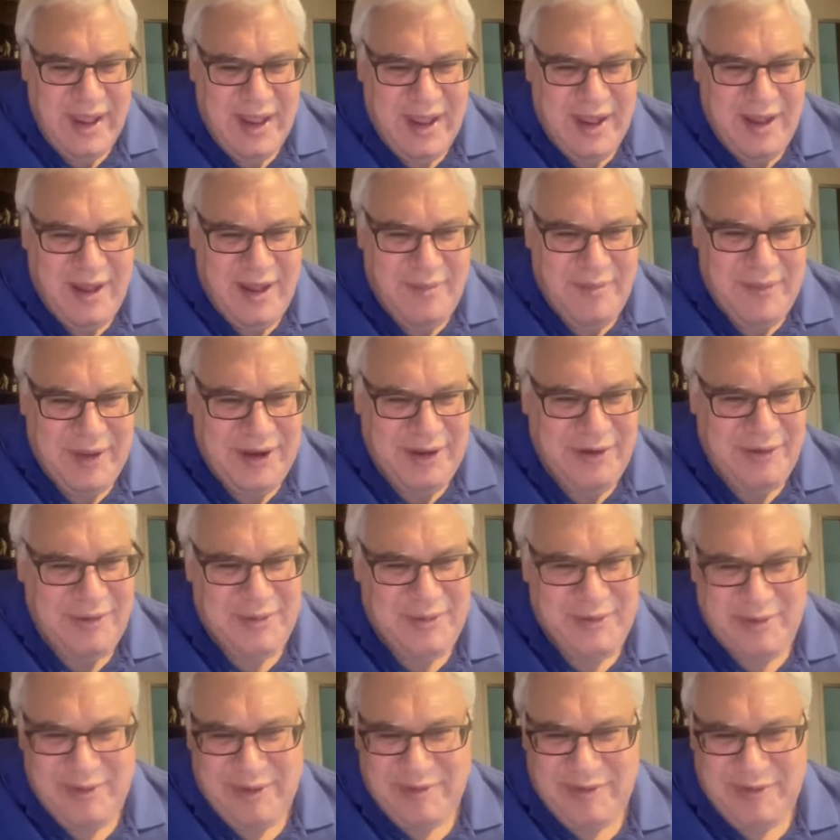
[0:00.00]
I know
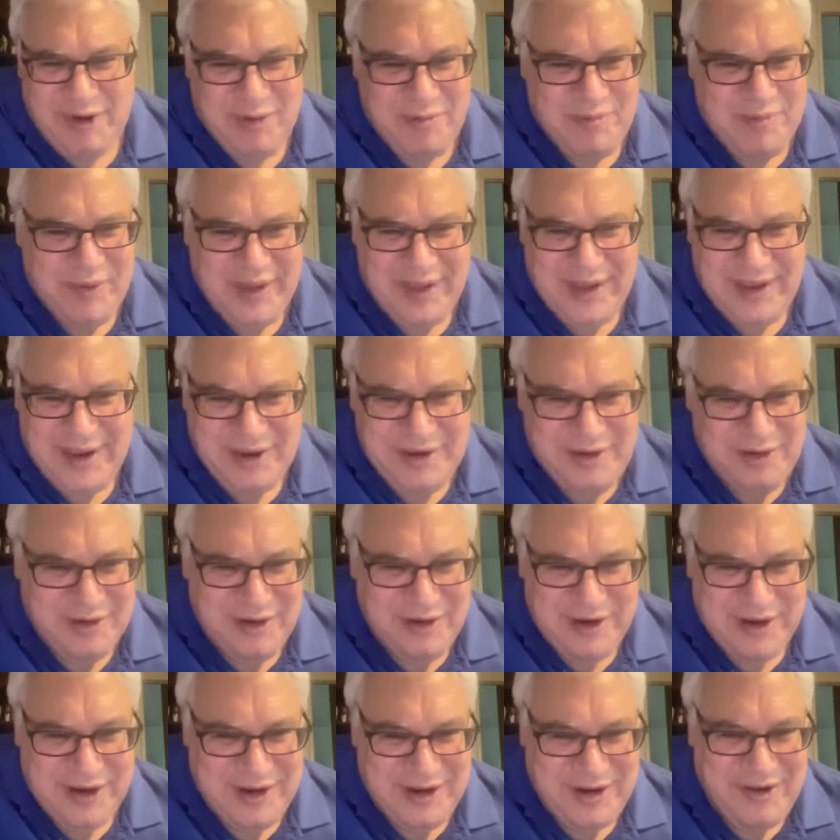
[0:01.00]
whoever you're playing, you're going to